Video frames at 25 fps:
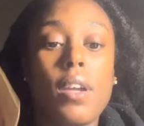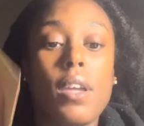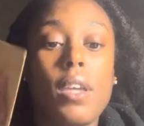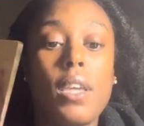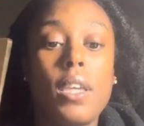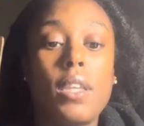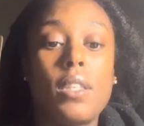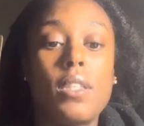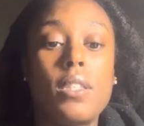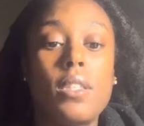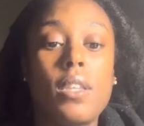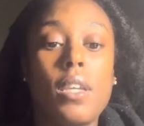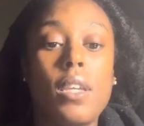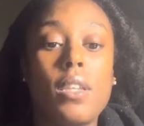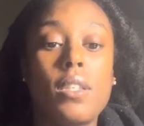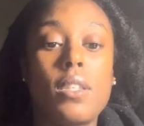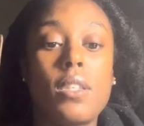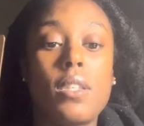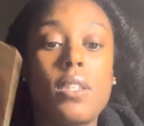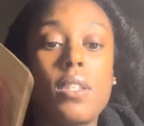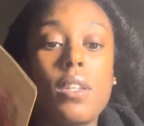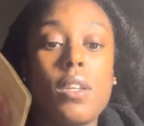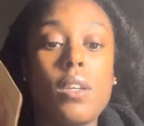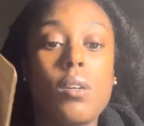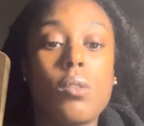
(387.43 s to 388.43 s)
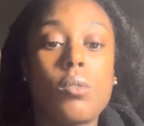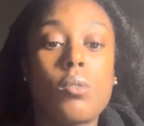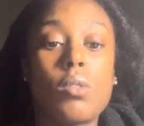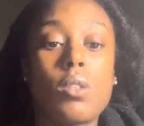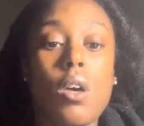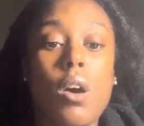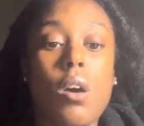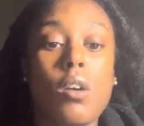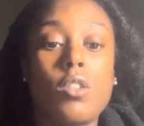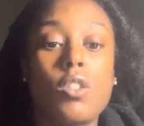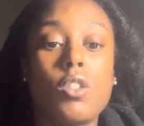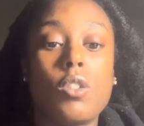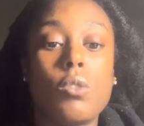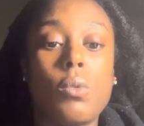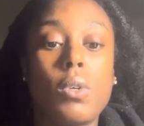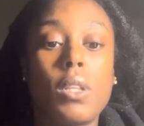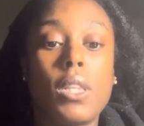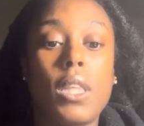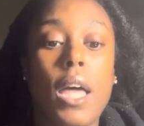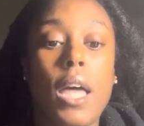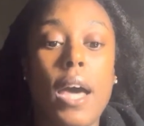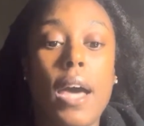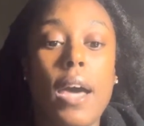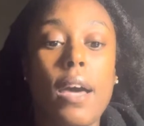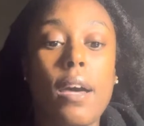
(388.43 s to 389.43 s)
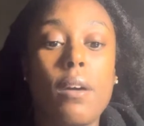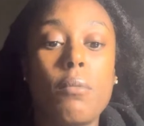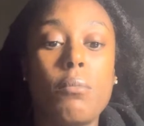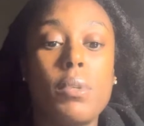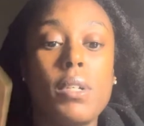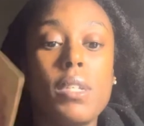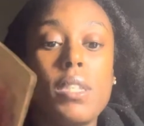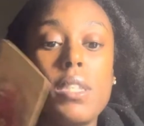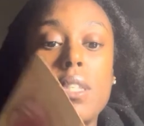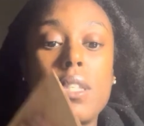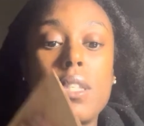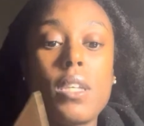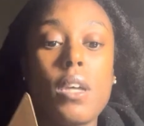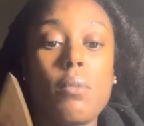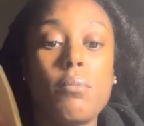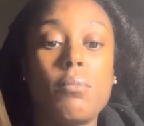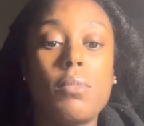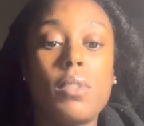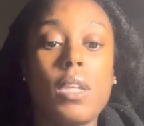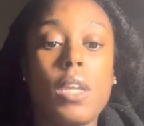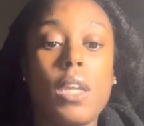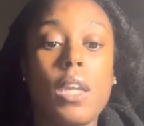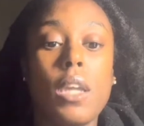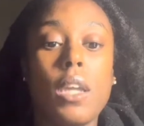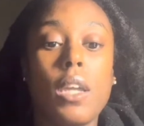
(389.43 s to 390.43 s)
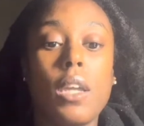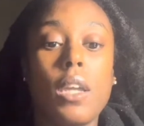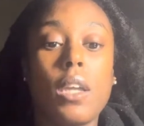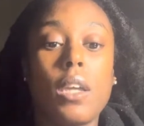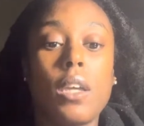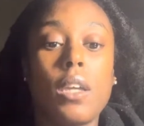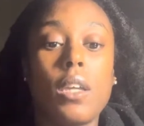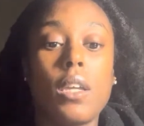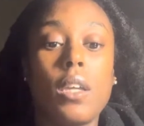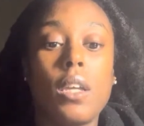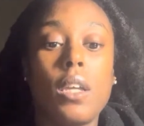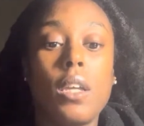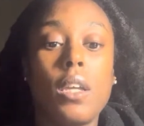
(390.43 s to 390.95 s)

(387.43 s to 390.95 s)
It still taught you a lot, but something